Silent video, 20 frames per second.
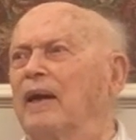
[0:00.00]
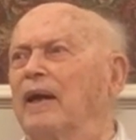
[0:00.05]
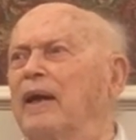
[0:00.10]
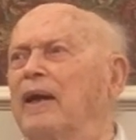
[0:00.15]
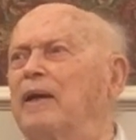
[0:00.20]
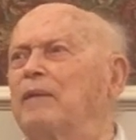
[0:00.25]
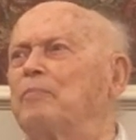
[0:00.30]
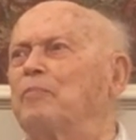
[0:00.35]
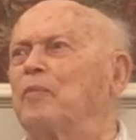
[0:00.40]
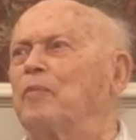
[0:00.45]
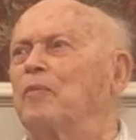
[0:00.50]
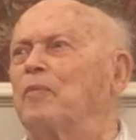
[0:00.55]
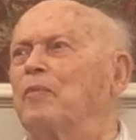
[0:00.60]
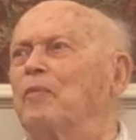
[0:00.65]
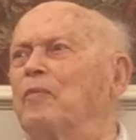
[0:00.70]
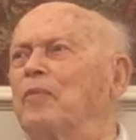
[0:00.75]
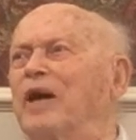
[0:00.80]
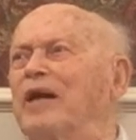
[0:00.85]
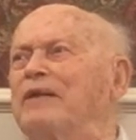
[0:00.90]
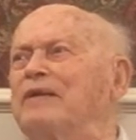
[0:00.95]

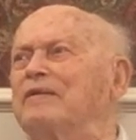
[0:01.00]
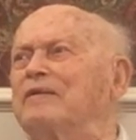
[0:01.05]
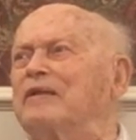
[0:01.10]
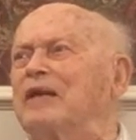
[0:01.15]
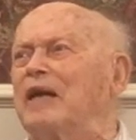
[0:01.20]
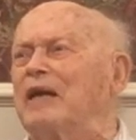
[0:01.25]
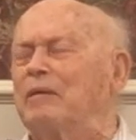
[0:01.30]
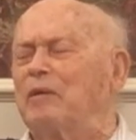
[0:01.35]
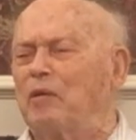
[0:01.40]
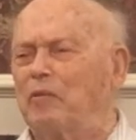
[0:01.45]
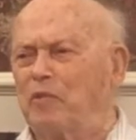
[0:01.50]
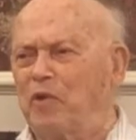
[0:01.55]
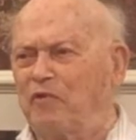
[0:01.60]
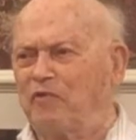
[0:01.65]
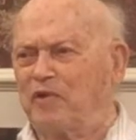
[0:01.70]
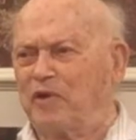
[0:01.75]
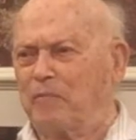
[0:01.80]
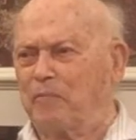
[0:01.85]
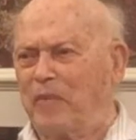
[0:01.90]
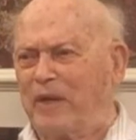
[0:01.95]
And by the time I
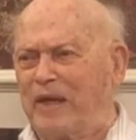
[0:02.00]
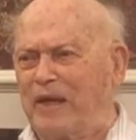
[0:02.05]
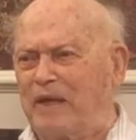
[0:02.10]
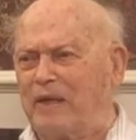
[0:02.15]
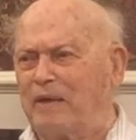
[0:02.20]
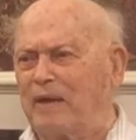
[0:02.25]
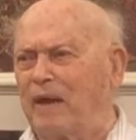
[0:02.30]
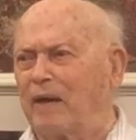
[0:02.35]
moved to Maine,